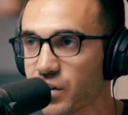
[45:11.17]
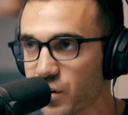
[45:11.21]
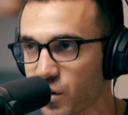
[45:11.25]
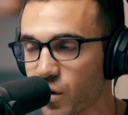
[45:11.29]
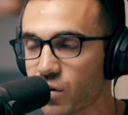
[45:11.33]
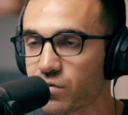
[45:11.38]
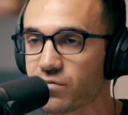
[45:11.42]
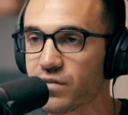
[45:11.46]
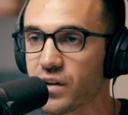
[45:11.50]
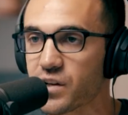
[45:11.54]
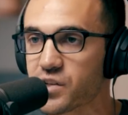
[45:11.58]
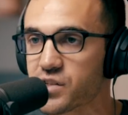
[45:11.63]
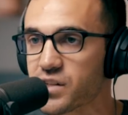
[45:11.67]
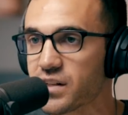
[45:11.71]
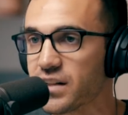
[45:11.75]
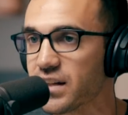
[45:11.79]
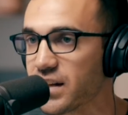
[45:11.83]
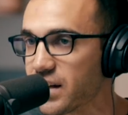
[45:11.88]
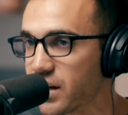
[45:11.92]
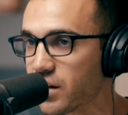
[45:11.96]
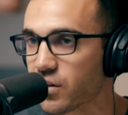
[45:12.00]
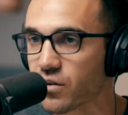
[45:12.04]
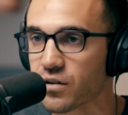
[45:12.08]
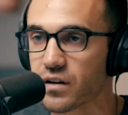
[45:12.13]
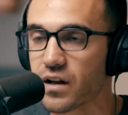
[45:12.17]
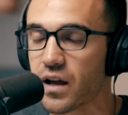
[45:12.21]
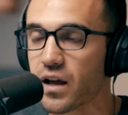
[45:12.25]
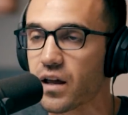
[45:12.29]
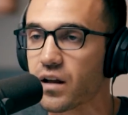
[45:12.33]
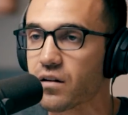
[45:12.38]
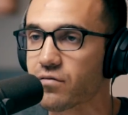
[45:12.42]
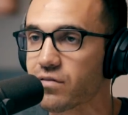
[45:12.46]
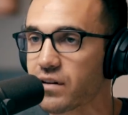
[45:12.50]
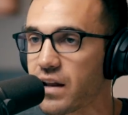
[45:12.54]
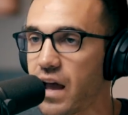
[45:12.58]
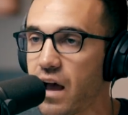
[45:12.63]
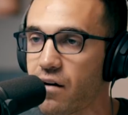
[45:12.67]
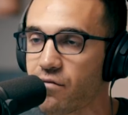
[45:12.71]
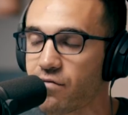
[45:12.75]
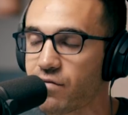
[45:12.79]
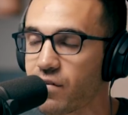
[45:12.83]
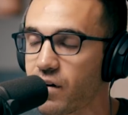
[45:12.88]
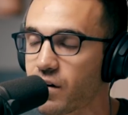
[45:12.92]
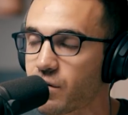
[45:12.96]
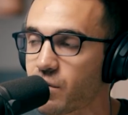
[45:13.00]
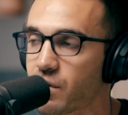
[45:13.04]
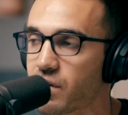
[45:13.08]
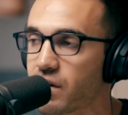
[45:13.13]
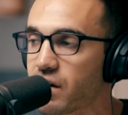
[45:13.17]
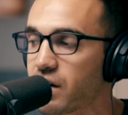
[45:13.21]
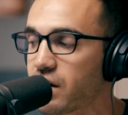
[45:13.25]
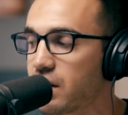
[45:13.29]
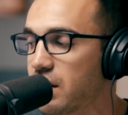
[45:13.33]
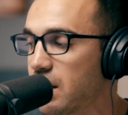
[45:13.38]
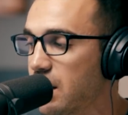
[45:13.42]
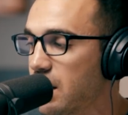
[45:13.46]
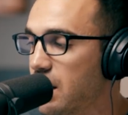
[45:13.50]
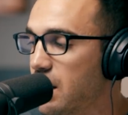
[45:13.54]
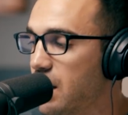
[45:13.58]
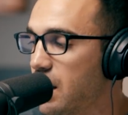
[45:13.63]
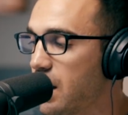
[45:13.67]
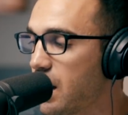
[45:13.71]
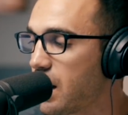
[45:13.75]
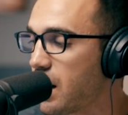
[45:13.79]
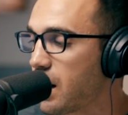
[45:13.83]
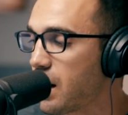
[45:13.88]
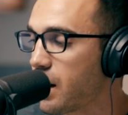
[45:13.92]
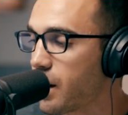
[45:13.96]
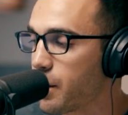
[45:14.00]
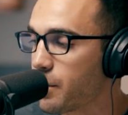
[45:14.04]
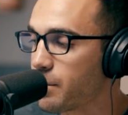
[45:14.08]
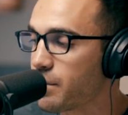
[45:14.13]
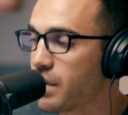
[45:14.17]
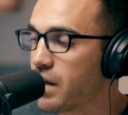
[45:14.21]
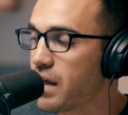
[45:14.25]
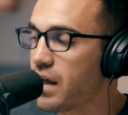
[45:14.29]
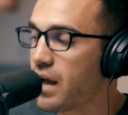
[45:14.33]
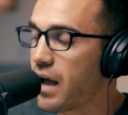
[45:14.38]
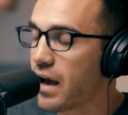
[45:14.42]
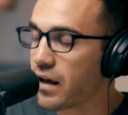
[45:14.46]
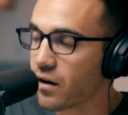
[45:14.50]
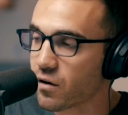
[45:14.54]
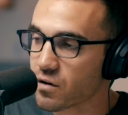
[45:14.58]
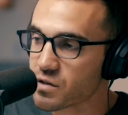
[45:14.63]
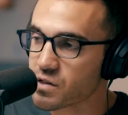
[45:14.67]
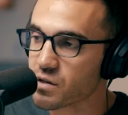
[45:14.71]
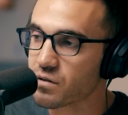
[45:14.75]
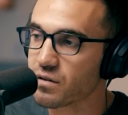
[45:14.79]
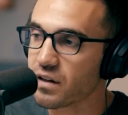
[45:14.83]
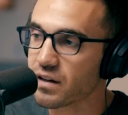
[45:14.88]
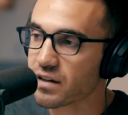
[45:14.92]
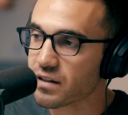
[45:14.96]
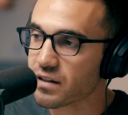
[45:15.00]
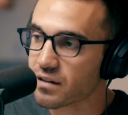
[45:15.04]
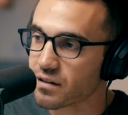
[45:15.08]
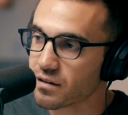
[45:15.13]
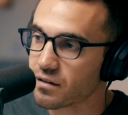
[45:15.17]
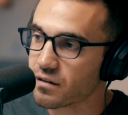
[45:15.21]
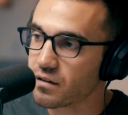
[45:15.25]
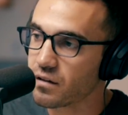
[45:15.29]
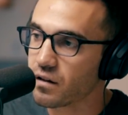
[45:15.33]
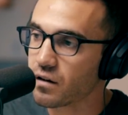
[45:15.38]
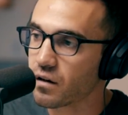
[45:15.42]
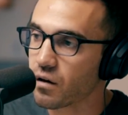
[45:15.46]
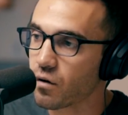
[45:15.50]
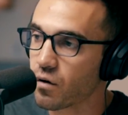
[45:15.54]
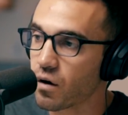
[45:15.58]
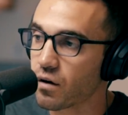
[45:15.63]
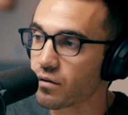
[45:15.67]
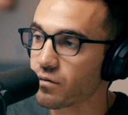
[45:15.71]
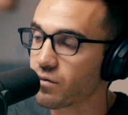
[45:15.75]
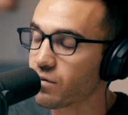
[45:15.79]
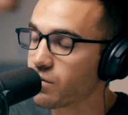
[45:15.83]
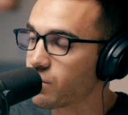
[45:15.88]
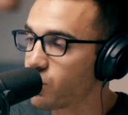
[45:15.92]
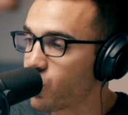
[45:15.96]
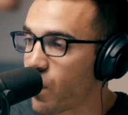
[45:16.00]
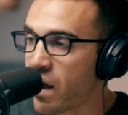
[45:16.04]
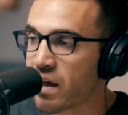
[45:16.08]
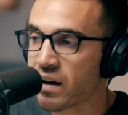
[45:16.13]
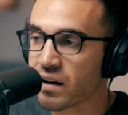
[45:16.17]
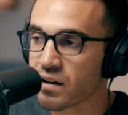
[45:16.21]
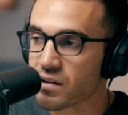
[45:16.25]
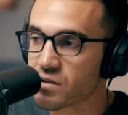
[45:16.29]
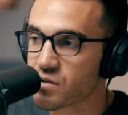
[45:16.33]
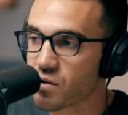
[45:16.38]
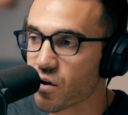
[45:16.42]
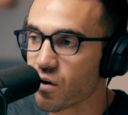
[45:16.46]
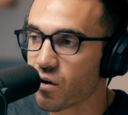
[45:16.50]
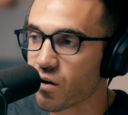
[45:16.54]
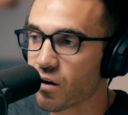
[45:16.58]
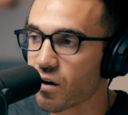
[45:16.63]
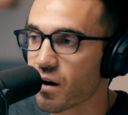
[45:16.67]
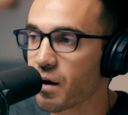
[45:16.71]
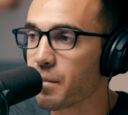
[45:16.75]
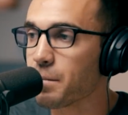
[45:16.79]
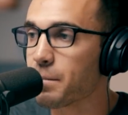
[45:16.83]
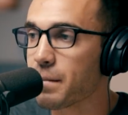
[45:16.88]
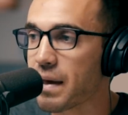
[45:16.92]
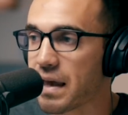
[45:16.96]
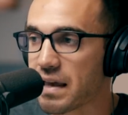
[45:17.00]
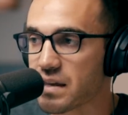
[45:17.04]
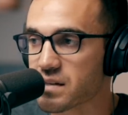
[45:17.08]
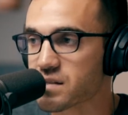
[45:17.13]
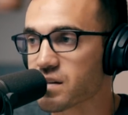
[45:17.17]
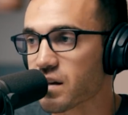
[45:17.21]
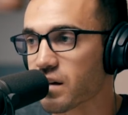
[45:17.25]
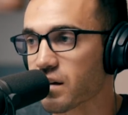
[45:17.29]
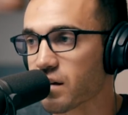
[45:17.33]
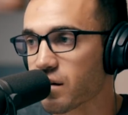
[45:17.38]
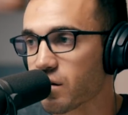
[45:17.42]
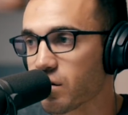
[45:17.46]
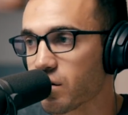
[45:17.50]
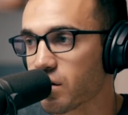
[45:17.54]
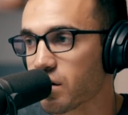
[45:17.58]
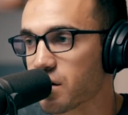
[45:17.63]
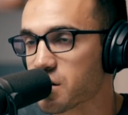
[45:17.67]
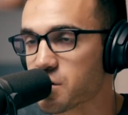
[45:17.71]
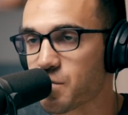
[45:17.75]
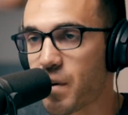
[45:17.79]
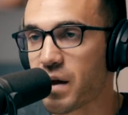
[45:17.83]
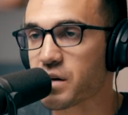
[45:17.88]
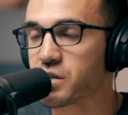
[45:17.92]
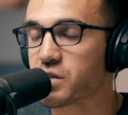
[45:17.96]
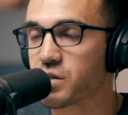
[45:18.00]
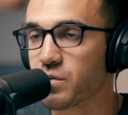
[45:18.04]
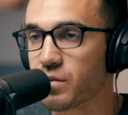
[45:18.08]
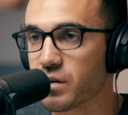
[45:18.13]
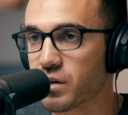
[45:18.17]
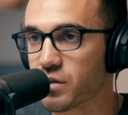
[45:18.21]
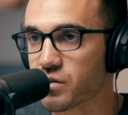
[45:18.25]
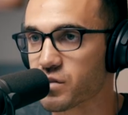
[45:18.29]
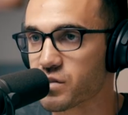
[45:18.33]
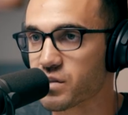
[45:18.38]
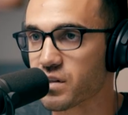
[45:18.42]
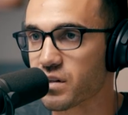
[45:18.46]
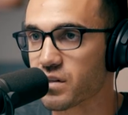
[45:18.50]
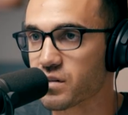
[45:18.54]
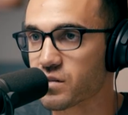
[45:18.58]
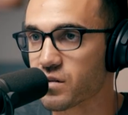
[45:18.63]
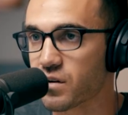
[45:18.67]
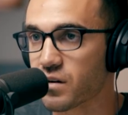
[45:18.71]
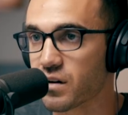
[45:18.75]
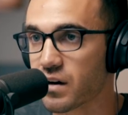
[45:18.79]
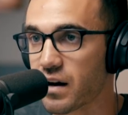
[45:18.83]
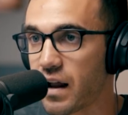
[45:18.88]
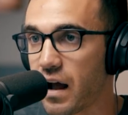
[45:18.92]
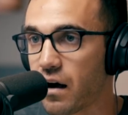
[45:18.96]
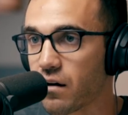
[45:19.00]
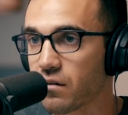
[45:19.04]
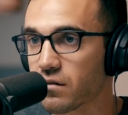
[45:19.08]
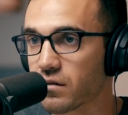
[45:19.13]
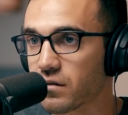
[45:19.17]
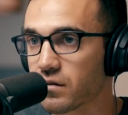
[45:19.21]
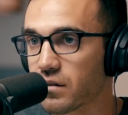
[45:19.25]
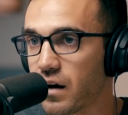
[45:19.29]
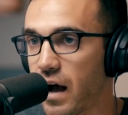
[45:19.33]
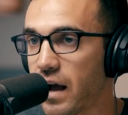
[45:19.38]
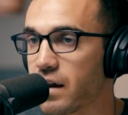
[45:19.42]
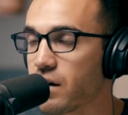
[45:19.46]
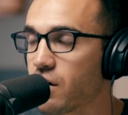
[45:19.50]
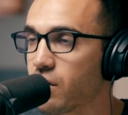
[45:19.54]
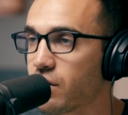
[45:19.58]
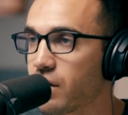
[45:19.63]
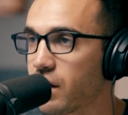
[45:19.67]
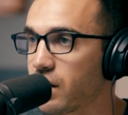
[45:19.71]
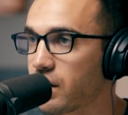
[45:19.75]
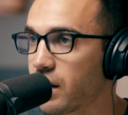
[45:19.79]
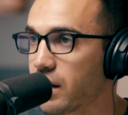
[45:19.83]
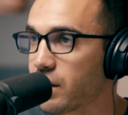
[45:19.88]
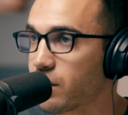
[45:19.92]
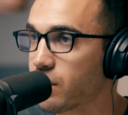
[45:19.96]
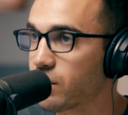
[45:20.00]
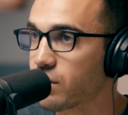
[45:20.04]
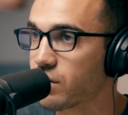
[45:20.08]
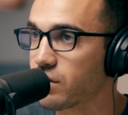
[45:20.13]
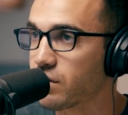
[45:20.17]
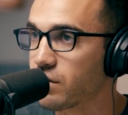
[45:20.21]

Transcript: on your own vision and get creative and have fun with it. Um, and also like, you know, weddings are amazing, especially when you're just getting started out. Yeah. I know that like